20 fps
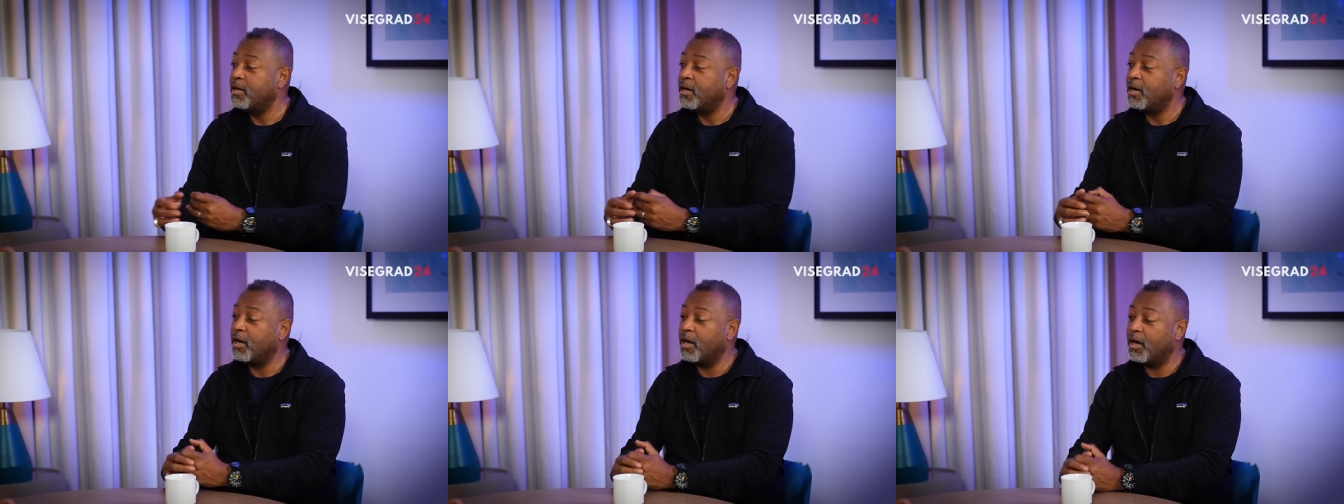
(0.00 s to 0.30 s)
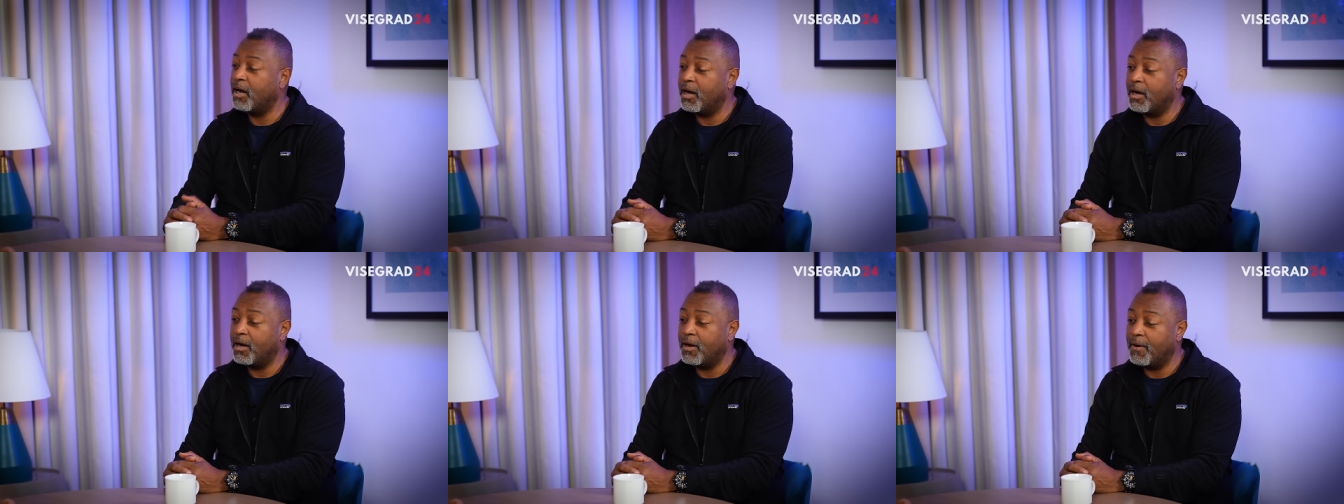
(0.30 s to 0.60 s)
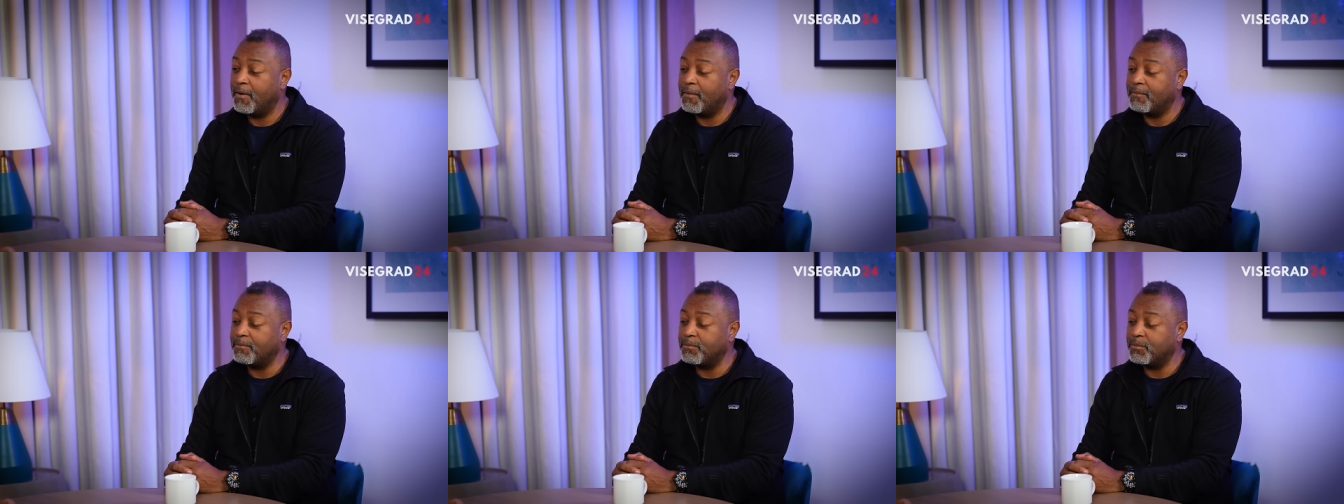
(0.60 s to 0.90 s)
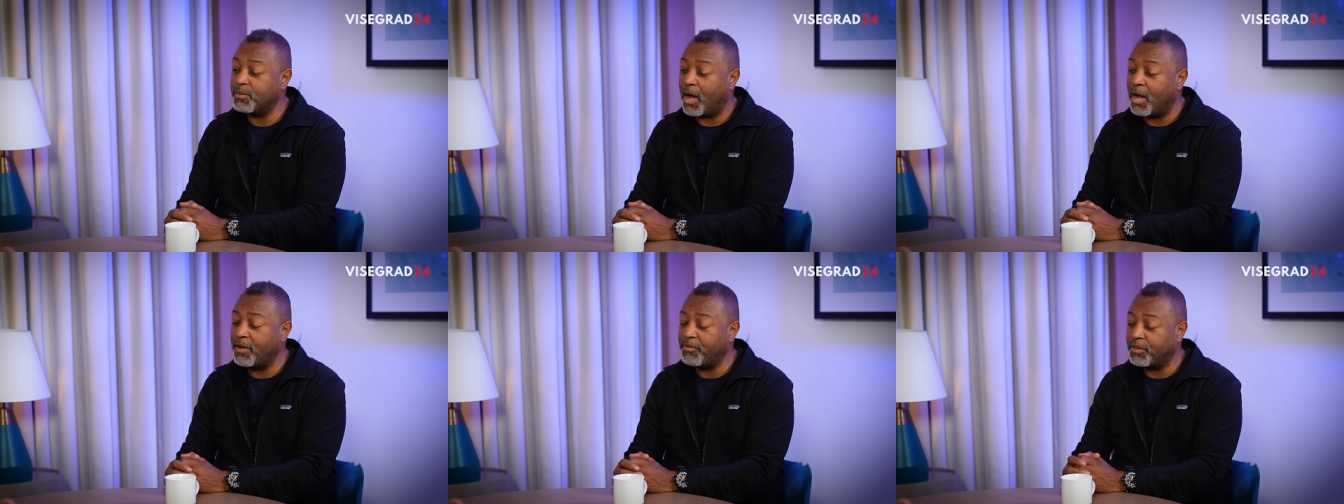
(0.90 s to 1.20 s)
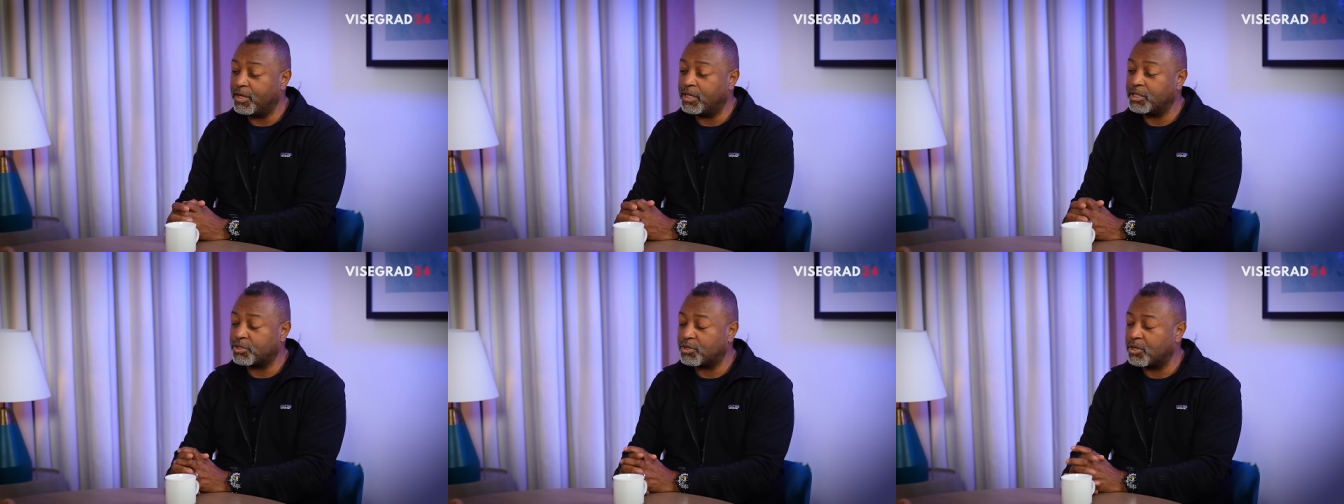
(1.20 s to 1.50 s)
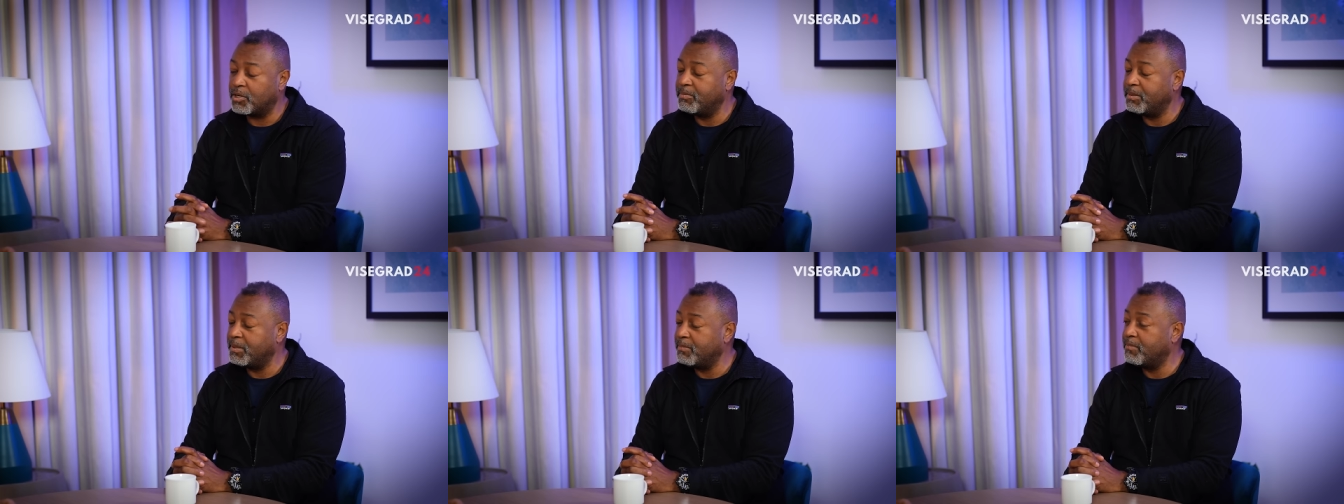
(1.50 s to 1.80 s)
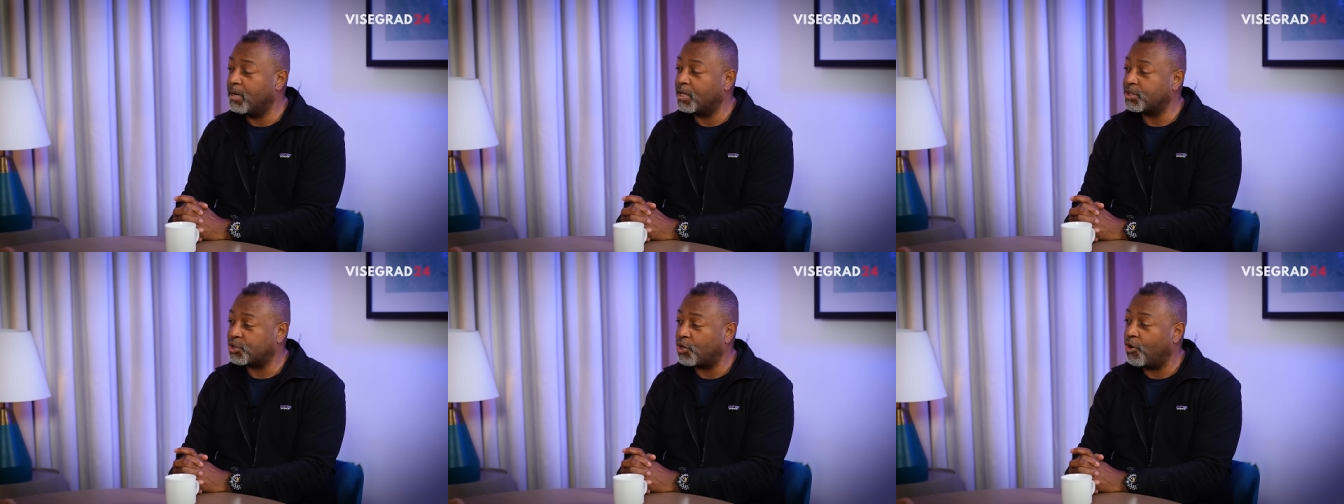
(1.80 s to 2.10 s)
Uh, I think it's going to be
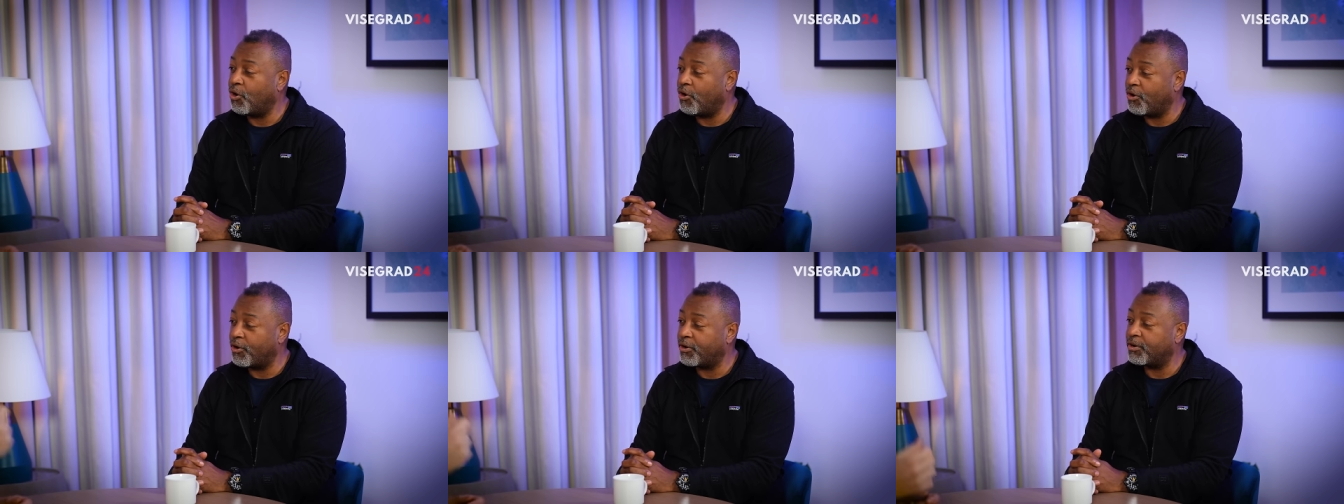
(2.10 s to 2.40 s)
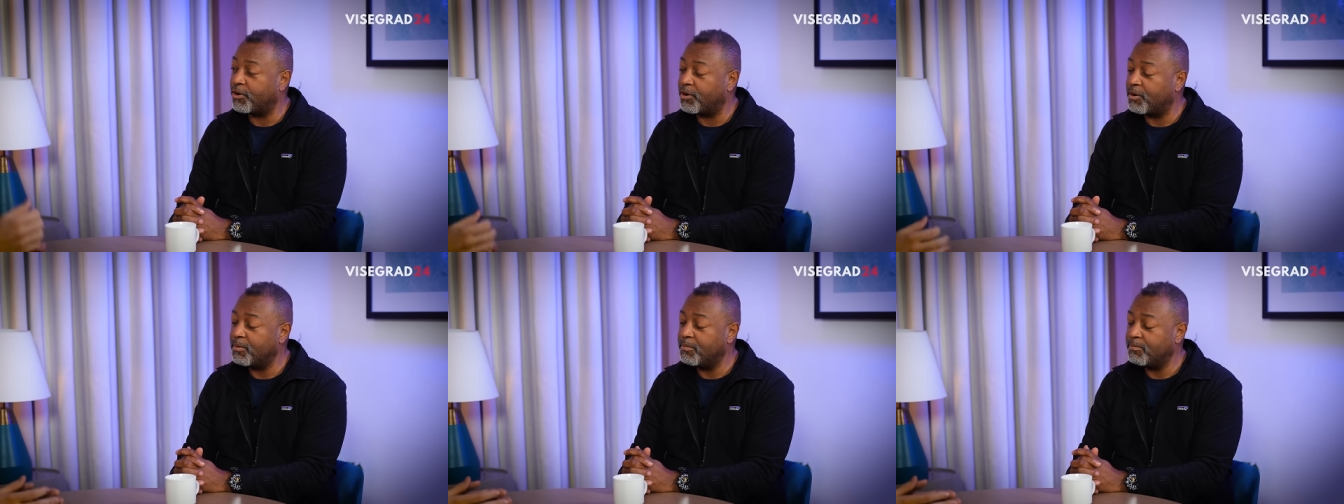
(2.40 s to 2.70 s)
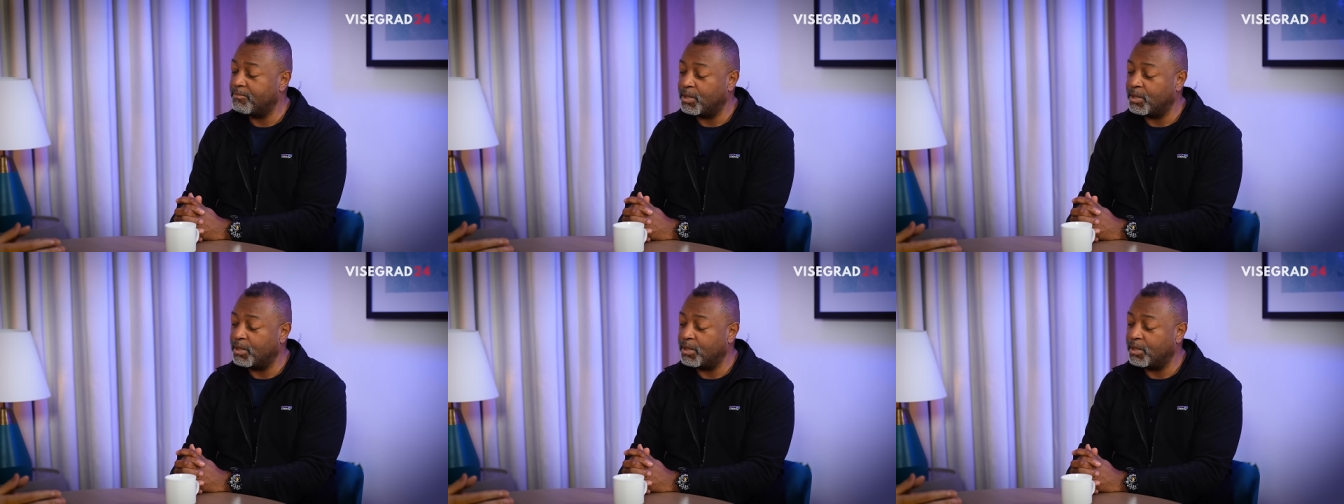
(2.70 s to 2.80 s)
much harder.